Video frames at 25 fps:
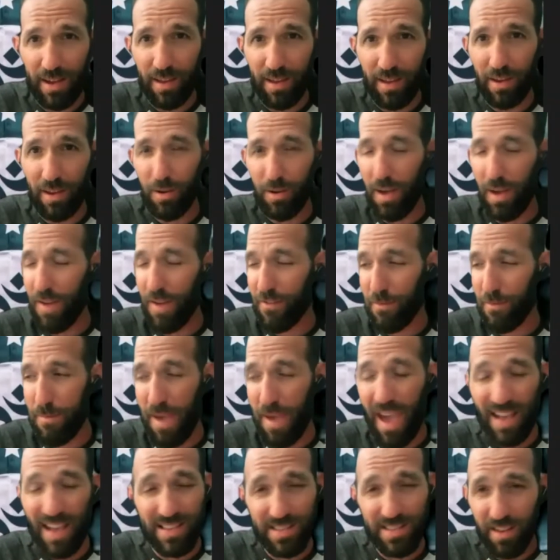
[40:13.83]
I don't have a
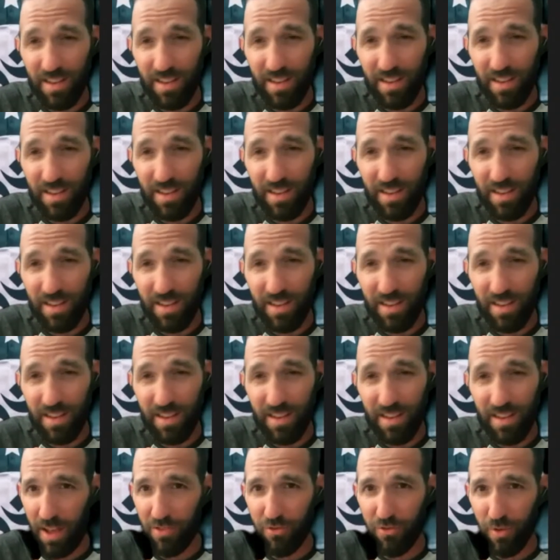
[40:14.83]
mask on. I'm
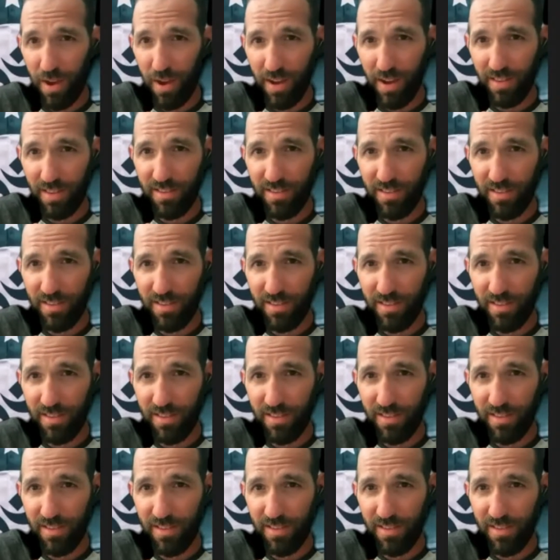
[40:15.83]
not trying to
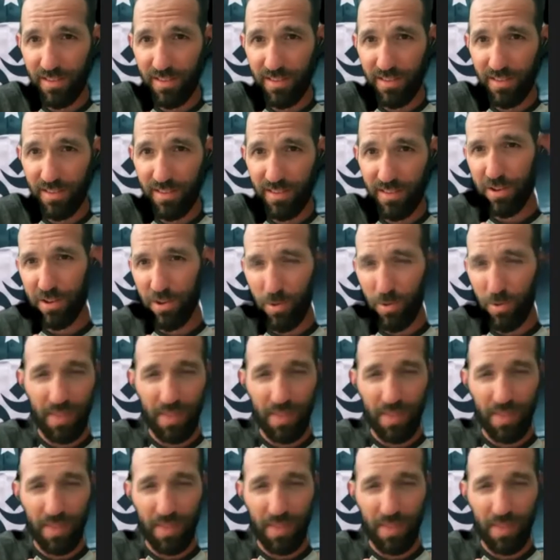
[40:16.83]
be someone who I
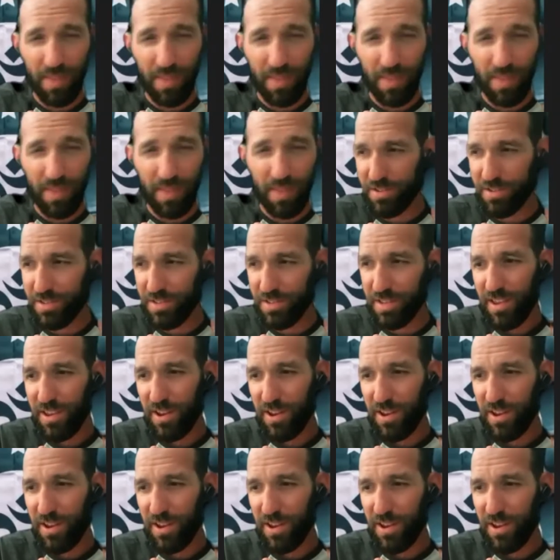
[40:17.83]
think others,